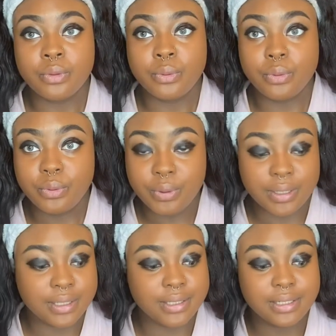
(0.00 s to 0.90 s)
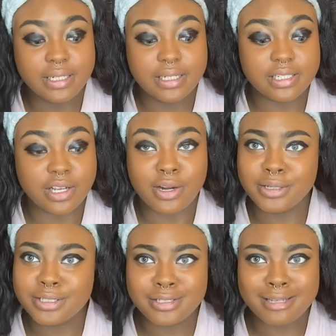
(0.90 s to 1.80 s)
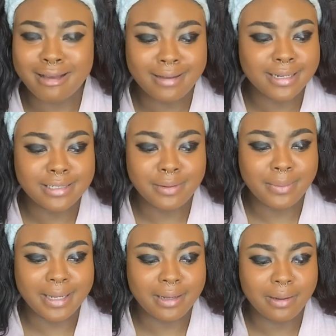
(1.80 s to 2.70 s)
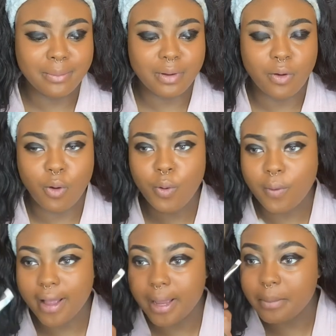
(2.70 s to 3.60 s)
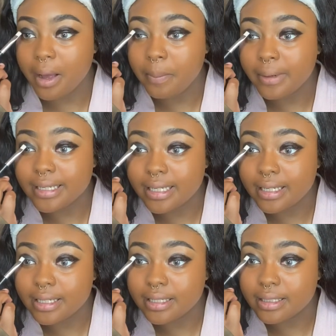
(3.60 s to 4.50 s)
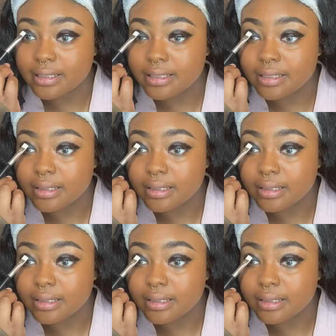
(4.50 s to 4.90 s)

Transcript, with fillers: Whew, it is hard to talk into makeup. Who came up with this?